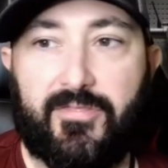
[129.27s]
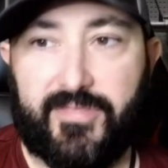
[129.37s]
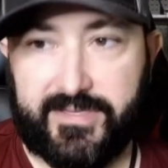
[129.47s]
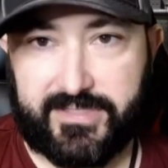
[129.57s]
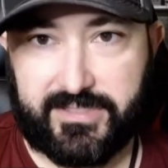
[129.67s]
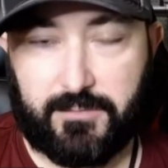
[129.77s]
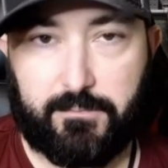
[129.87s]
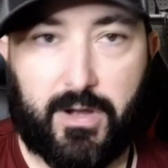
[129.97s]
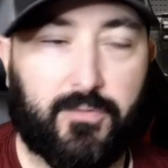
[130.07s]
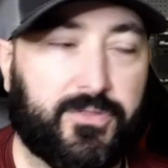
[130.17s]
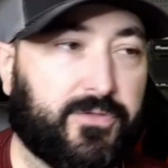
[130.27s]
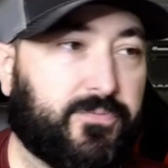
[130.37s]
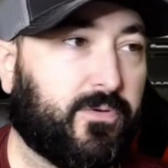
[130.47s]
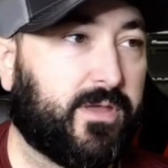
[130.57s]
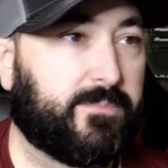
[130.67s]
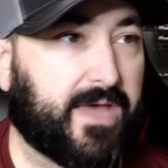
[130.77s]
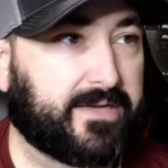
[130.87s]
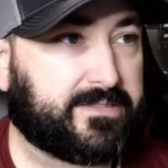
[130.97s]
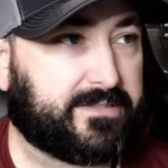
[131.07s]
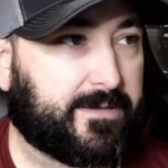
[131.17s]
This is the bone they're throwing back
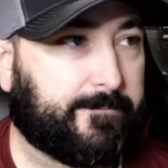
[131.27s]
to them.